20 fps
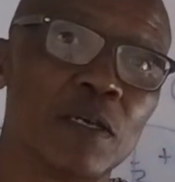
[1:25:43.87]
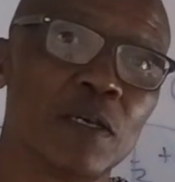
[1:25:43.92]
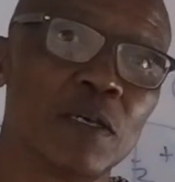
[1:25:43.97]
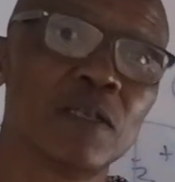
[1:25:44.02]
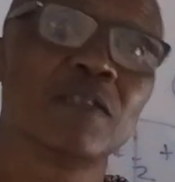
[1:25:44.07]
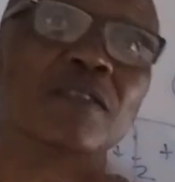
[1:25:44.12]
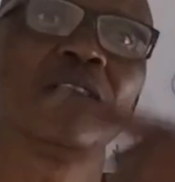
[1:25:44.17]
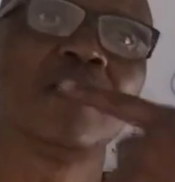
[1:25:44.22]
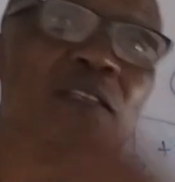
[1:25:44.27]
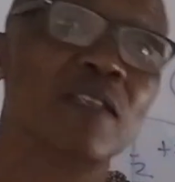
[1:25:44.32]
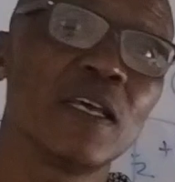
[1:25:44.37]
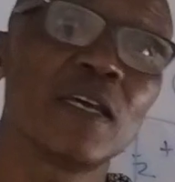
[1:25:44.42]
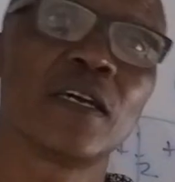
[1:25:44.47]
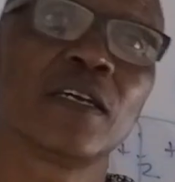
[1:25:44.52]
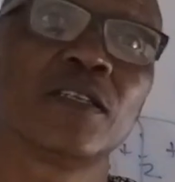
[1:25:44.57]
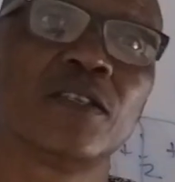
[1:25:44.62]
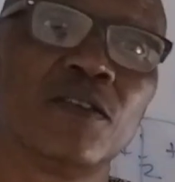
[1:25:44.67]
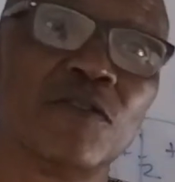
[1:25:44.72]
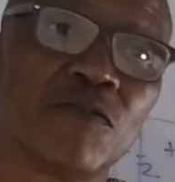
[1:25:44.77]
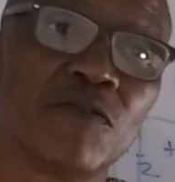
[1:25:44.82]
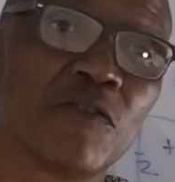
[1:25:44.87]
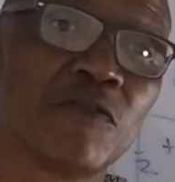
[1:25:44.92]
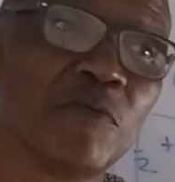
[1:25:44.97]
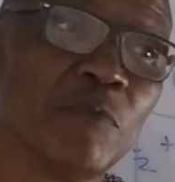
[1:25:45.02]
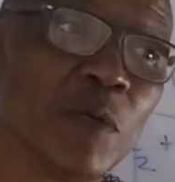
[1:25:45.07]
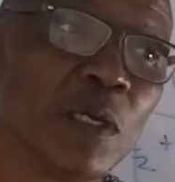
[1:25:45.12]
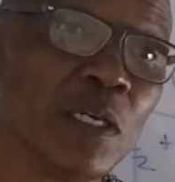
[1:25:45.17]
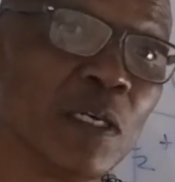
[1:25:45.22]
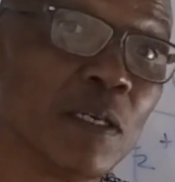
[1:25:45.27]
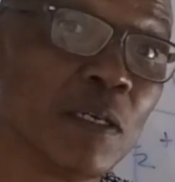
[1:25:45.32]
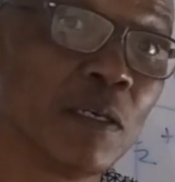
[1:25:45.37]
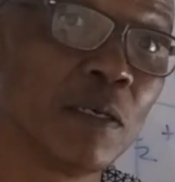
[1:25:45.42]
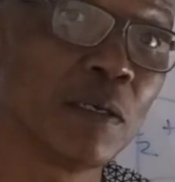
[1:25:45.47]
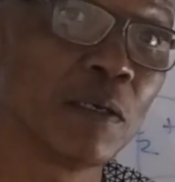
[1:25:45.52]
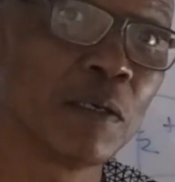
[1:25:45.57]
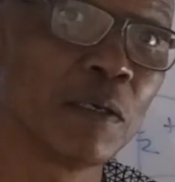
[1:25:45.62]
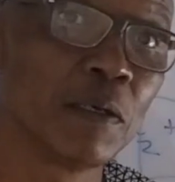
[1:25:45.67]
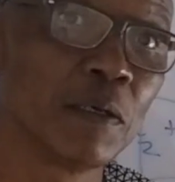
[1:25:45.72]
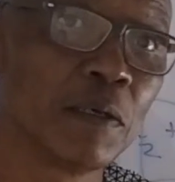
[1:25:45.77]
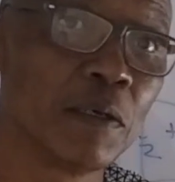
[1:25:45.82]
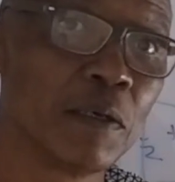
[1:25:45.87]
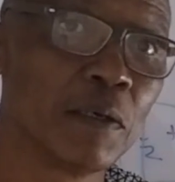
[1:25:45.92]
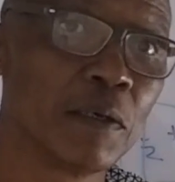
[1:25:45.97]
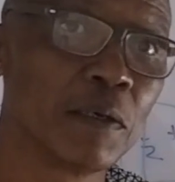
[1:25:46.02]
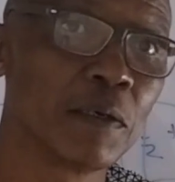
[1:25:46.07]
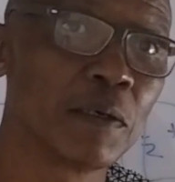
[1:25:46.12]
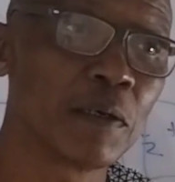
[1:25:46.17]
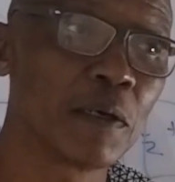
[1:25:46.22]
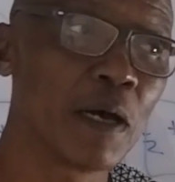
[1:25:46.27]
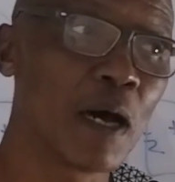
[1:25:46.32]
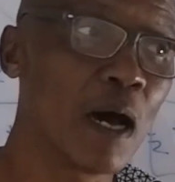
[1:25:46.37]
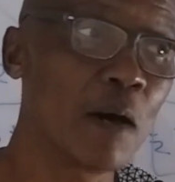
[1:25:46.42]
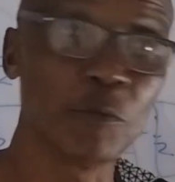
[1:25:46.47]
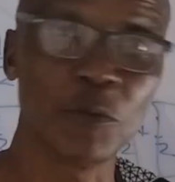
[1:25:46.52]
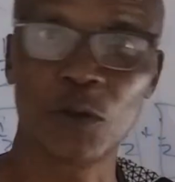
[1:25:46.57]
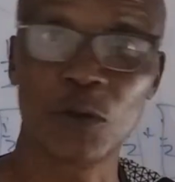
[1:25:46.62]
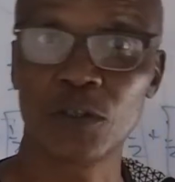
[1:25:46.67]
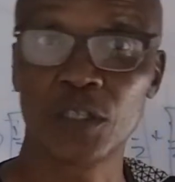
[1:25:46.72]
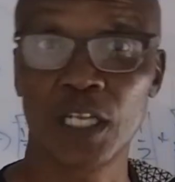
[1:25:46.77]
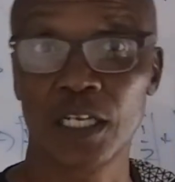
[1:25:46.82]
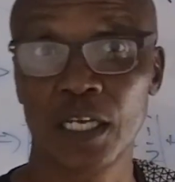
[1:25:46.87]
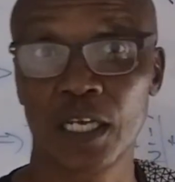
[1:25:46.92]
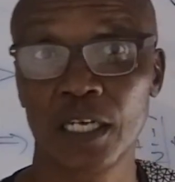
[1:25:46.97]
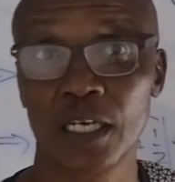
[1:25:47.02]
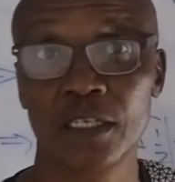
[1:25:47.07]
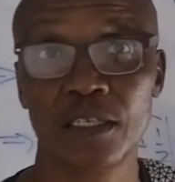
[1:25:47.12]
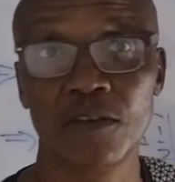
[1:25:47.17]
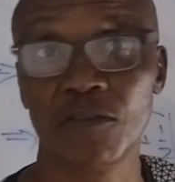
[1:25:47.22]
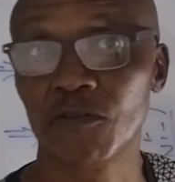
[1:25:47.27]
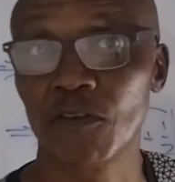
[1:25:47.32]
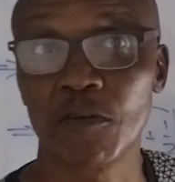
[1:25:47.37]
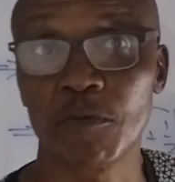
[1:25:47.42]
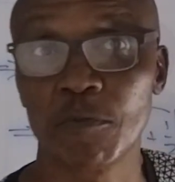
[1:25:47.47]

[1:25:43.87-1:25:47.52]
He's the negative of me. I'm not the negative of